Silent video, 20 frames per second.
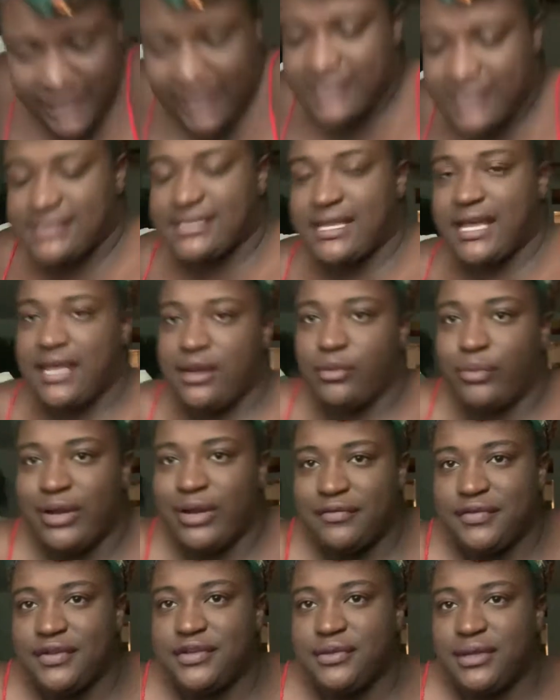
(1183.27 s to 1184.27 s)
I said,
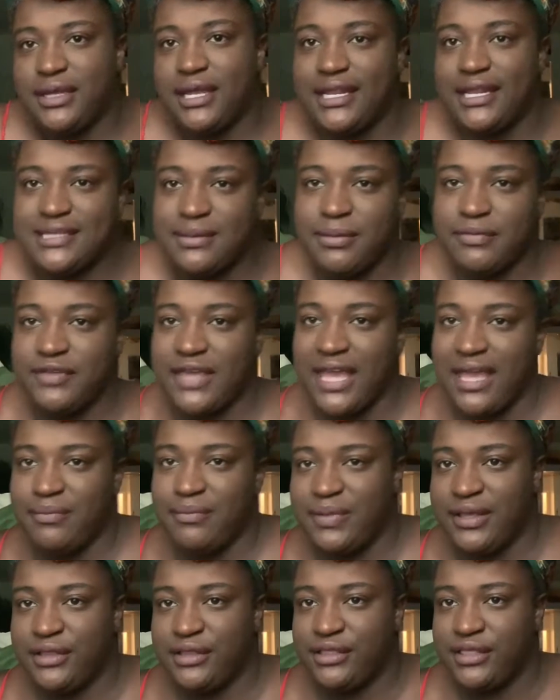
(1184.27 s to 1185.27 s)
whenever you're doing any kind of
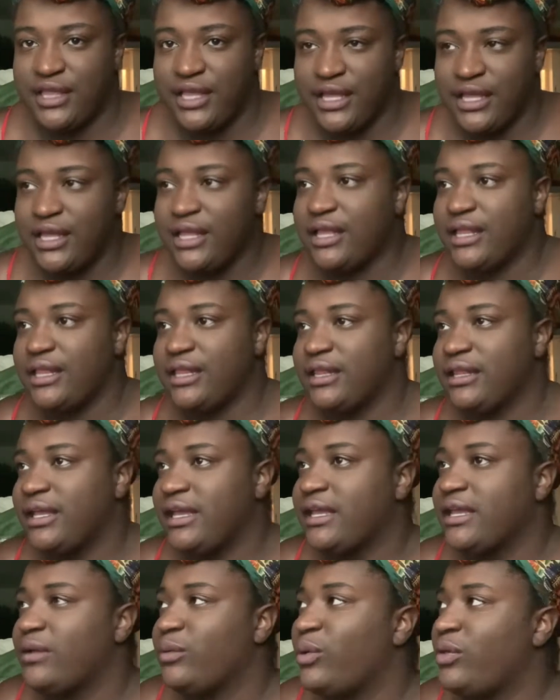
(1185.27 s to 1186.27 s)
camping thing,
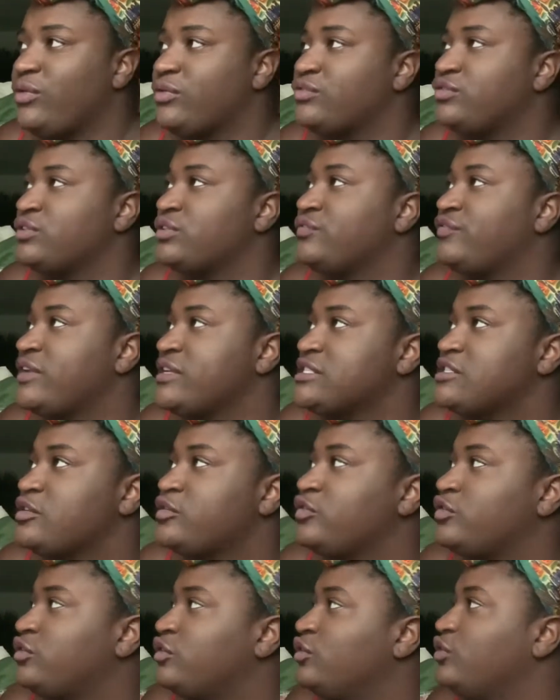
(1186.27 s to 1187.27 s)
like whether it's for a
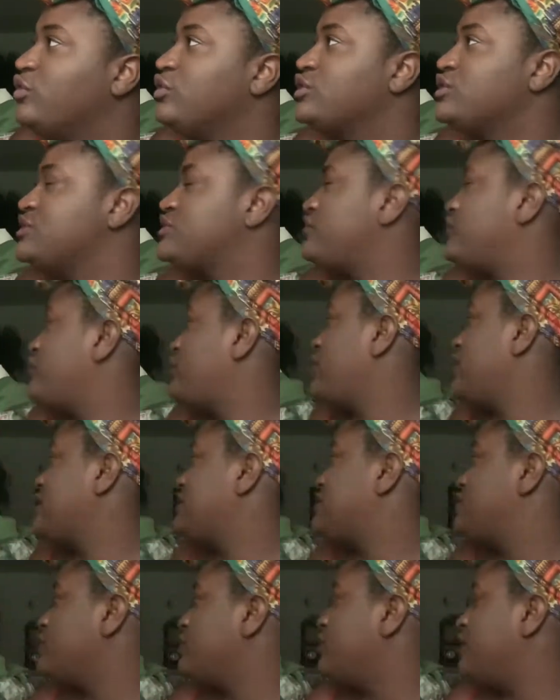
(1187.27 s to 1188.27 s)
festival or just for like
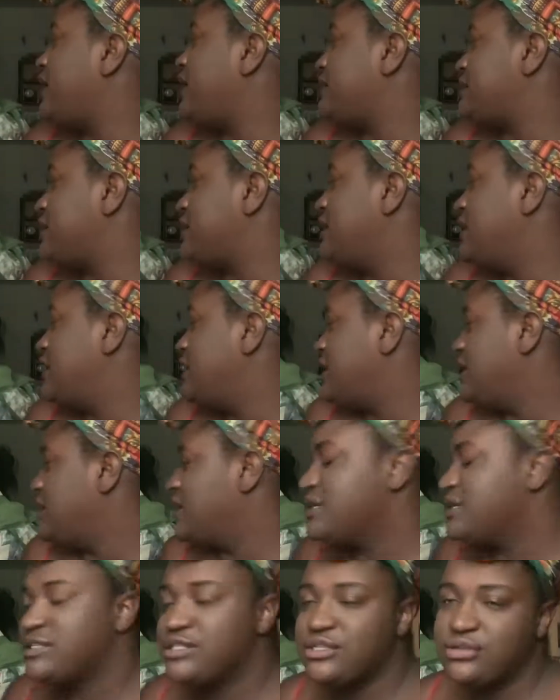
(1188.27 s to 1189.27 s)

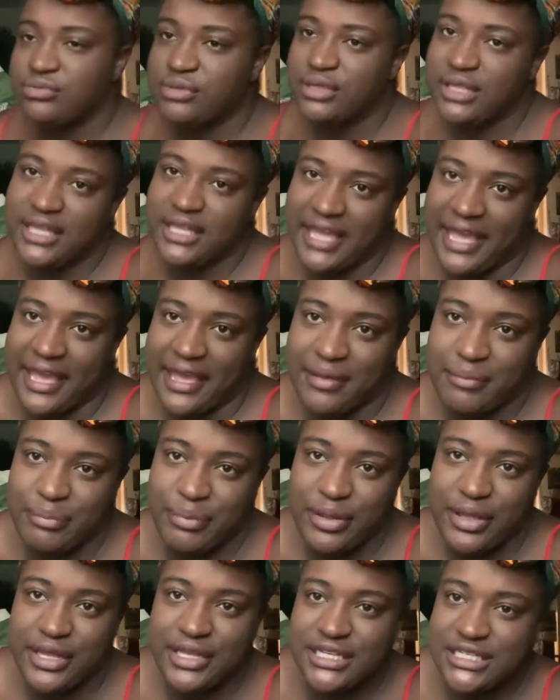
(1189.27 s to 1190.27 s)
to really camp.
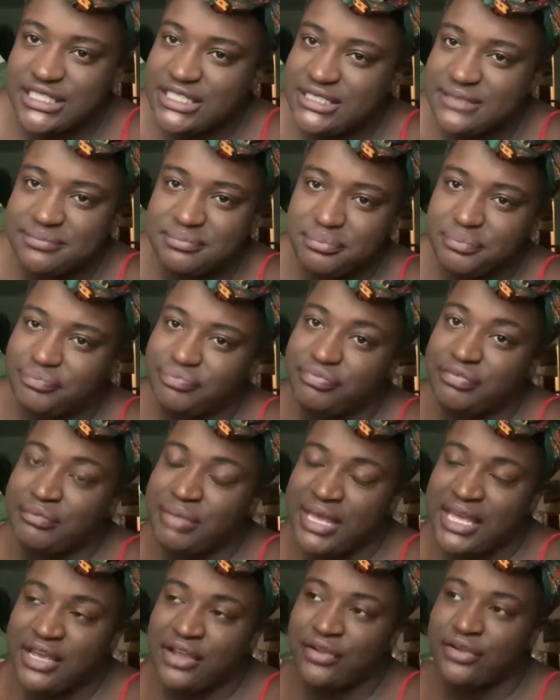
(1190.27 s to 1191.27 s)

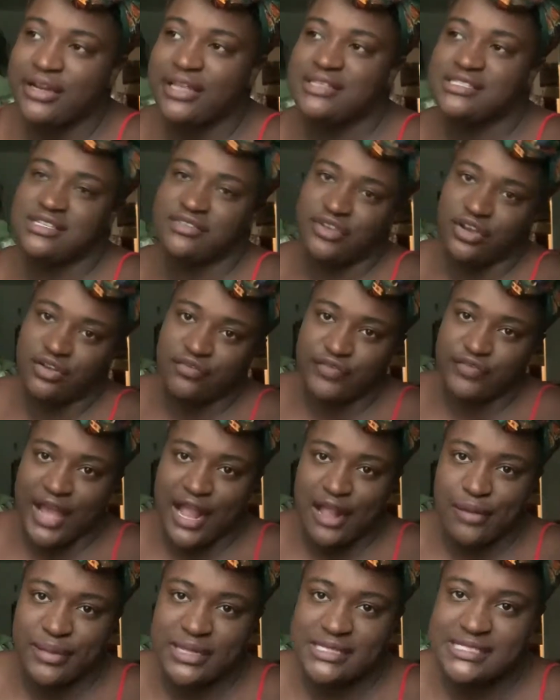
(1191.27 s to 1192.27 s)
Be courteous of your
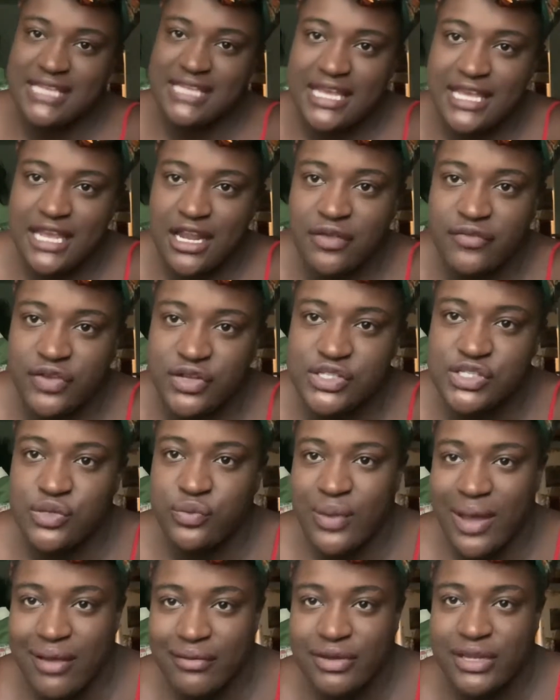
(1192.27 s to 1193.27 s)
environment, take care of your
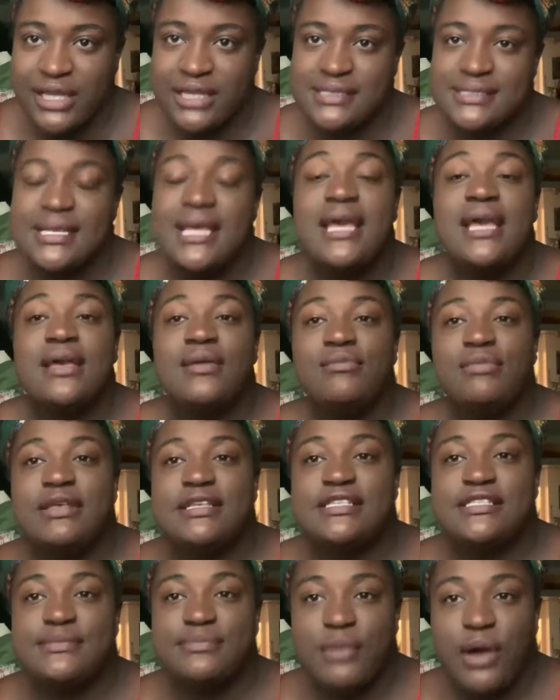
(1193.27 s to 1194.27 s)
surroundings, be
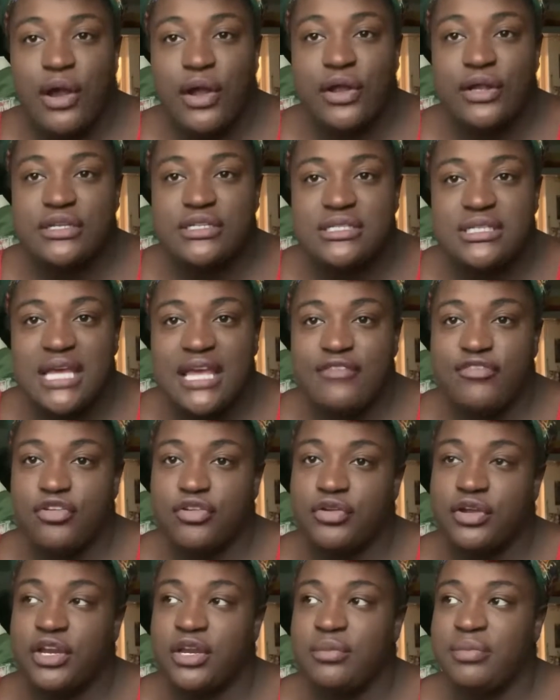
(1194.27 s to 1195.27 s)
smart. If
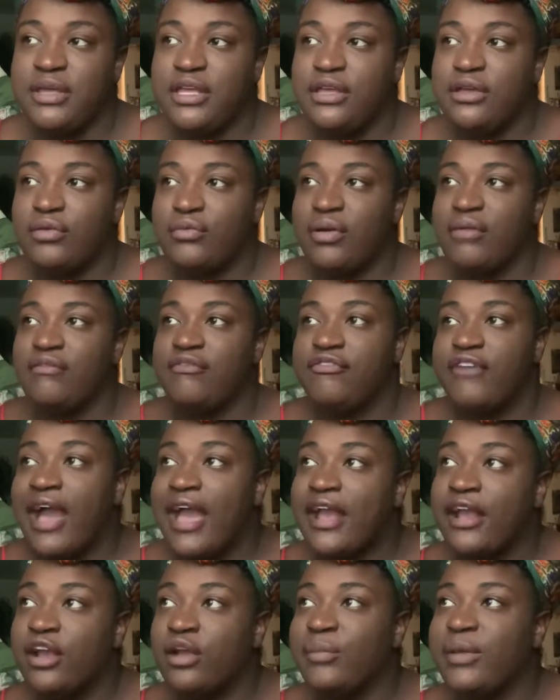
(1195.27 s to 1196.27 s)
you're gonna be around
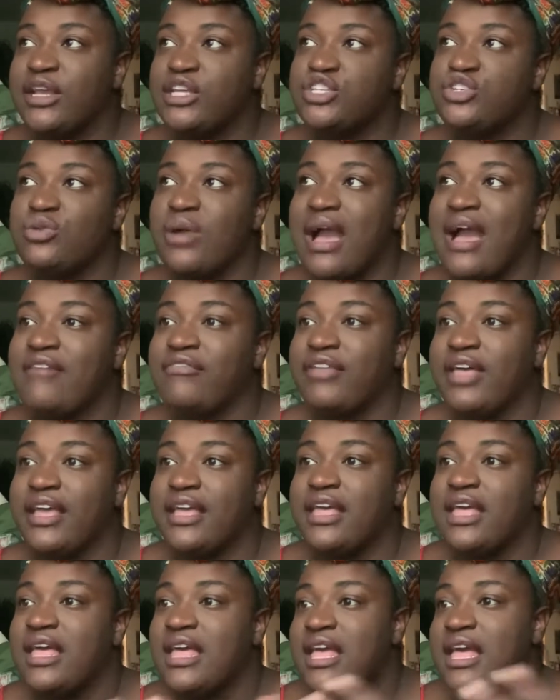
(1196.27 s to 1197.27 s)
fire, make sure you have like
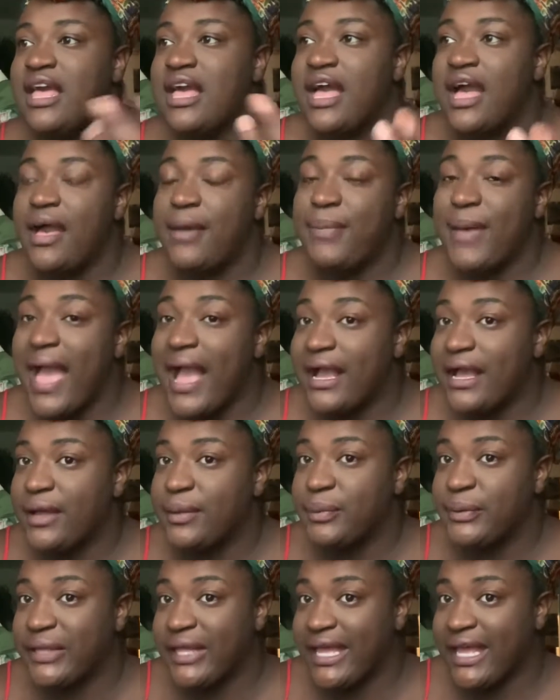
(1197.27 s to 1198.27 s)
a backup
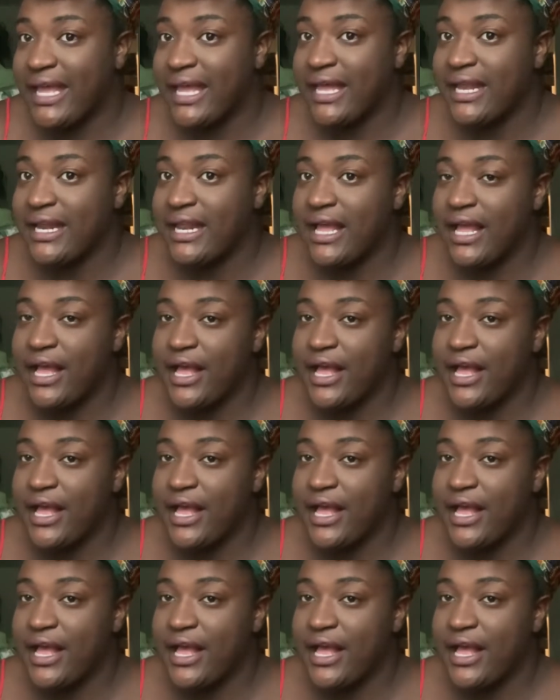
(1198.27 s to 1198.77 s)
plan